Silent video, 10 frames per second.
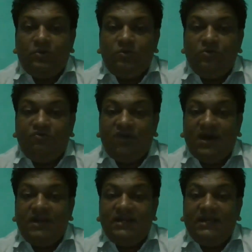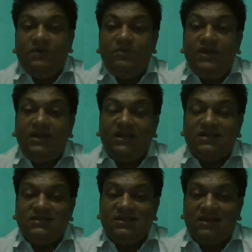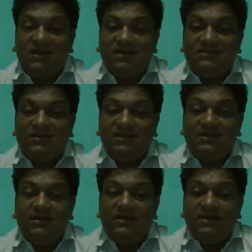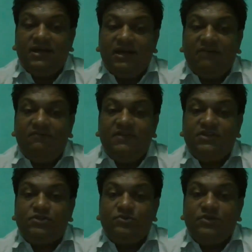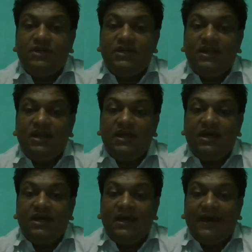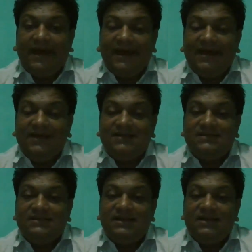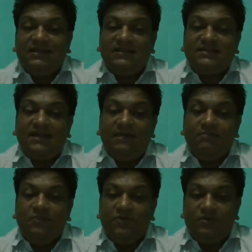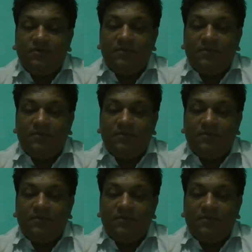we find uniqueness in the class, that every student has the same book.